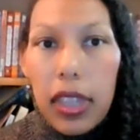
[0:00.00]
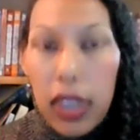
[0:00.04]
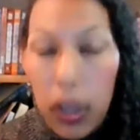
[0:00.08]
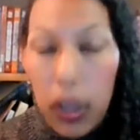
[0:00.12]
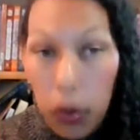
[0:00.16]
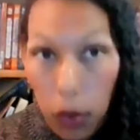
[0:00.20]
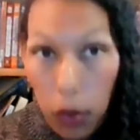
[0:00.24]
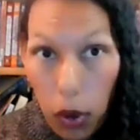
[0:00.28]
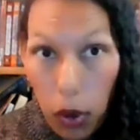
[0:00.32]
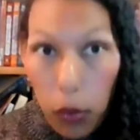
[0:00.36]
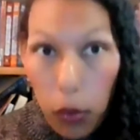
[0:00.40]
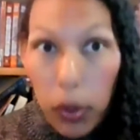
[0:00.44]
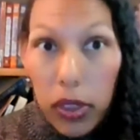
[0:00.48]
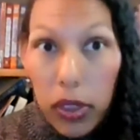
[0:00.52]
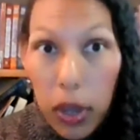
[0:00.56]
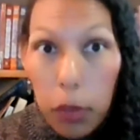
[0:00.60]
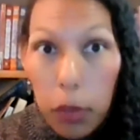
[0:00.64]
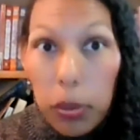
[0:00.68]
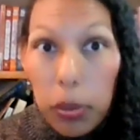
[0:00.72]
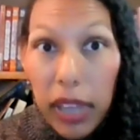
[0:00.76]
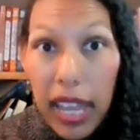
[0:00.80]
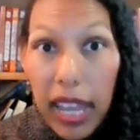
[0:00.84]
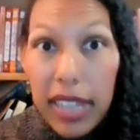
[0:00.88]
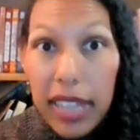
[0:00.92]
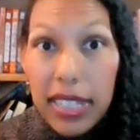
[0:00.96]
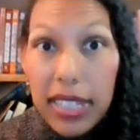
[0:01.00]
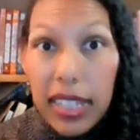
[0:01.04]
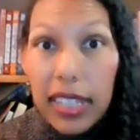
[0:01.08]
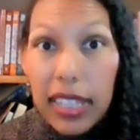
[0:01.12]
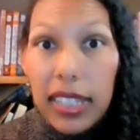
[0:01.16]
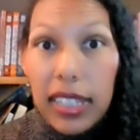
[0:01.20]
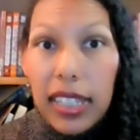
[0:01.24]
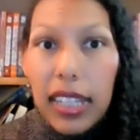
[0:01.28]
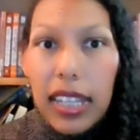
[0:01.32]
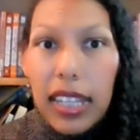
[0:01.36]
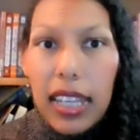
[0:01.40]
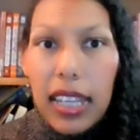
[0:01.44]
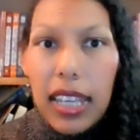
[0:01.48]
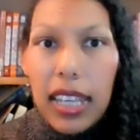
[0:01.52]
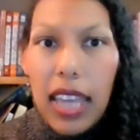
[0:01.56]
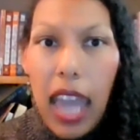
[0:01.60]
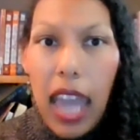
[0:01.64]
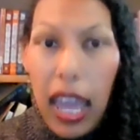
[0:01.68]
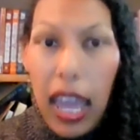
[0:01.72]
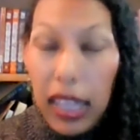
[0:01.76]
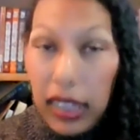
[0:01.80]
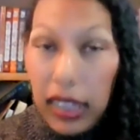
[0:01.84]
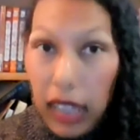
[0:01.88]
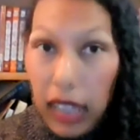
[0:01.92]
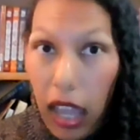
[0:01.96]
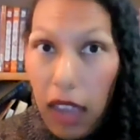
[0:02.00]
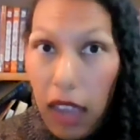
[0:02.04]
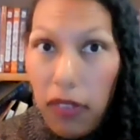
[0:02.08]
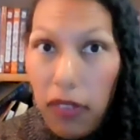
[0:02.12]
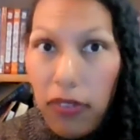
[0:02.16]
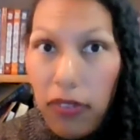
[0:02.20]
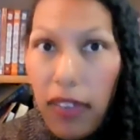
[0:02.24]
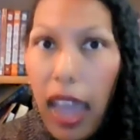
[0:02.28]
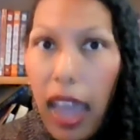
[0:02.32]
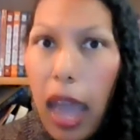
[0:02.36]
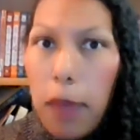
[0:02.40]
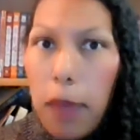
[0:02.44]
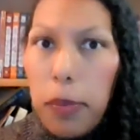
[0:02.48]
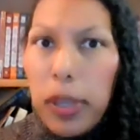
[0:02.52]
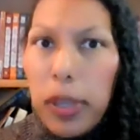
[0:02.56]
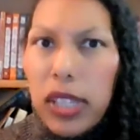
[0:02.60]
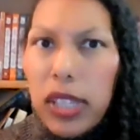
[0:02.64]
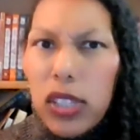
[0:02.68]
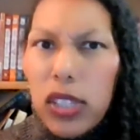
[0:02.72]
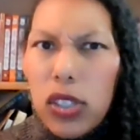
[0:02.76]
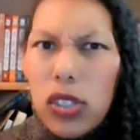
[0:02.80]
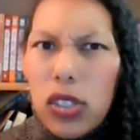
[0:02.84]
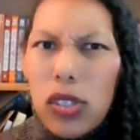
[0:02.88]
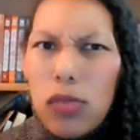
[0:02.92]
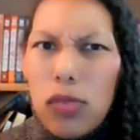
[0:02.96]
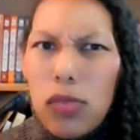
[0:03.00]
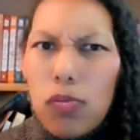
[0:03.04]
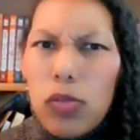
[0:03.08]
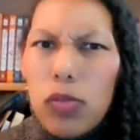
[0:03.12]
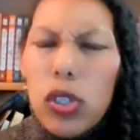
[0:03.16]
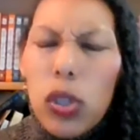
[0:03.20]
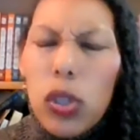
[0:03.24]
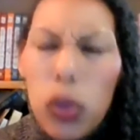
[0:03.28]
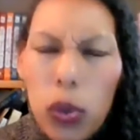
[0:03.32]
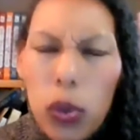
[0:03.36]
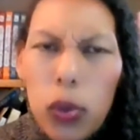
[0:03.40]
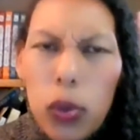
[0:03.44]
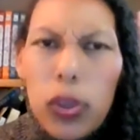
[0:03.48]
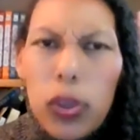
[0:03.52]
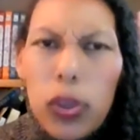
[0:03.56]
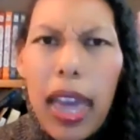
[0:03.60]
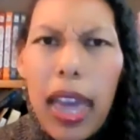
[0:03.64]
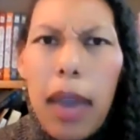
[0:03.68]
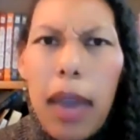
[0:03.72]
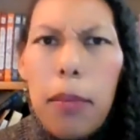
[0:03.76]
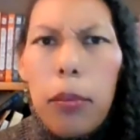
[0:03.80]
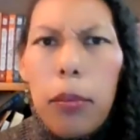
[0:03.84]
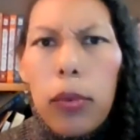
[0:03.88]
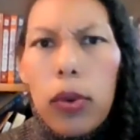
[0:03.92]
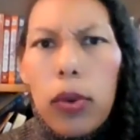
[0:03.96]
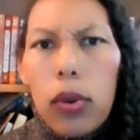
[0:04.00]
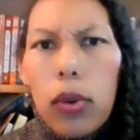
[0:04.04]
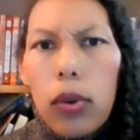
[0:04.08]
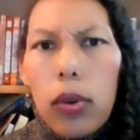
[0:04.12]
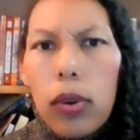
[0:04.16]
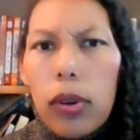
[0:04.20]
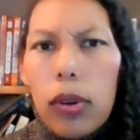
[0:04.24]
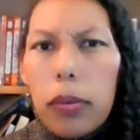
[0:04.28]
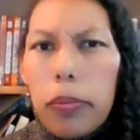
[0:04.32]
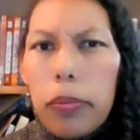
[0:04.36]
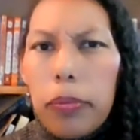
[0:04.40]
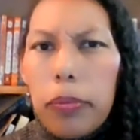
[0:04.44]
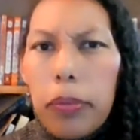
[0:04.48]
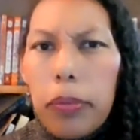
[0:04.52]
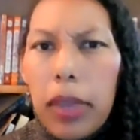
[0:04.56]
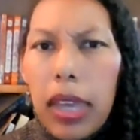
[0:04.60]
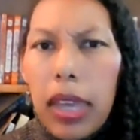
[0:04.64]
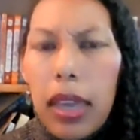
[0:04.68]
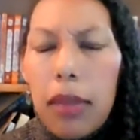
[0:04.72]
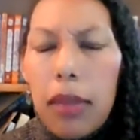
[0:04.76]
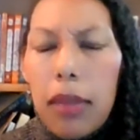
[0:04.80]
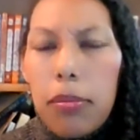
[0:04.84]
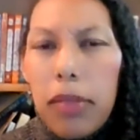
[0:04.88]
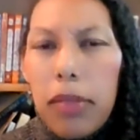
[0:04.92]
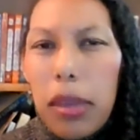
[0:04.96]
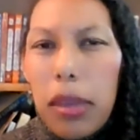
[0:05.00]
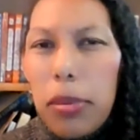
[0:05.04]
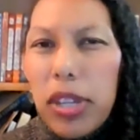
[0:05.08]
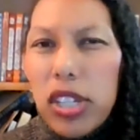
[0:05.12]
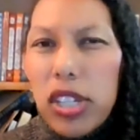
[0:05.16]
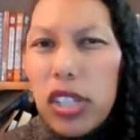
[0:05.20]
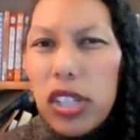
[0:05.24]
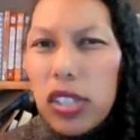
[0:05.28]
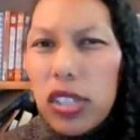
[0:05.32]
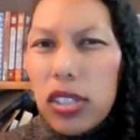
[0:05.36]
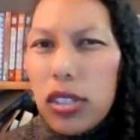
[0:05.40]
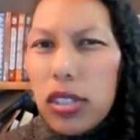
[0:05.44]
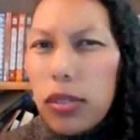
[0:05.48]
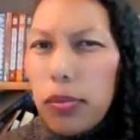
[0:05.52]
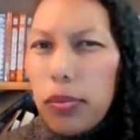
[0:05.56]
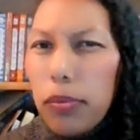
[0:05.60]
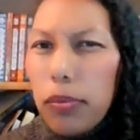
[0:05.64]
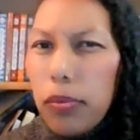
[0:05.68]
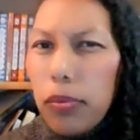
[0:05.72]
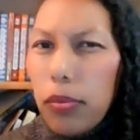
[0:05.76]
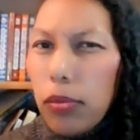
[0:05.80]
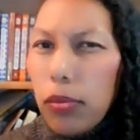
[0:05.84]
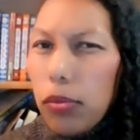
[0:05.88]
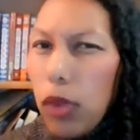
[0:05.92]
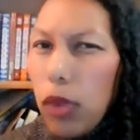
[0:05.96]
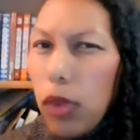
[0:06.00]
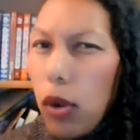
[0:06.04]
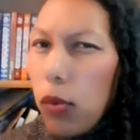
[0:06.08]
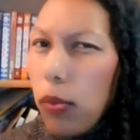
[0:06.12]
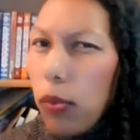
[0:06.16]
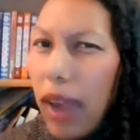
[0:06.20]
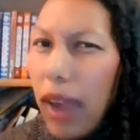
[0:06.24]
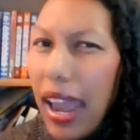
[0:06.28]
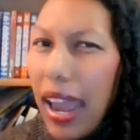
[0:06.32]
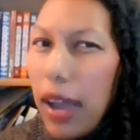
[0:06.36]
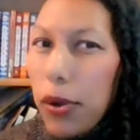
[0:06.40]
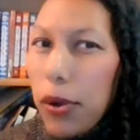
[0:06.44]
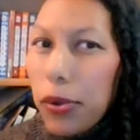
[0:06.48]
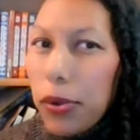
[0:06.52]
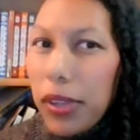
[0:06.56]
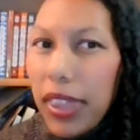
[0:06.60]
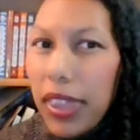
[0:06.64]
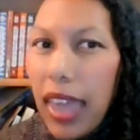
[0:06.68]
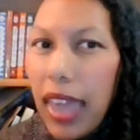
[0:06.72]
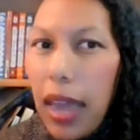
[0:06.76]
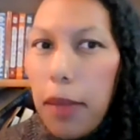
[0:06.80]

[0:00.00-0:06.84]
They grow where they're planted, and life happens to them, or maybe just around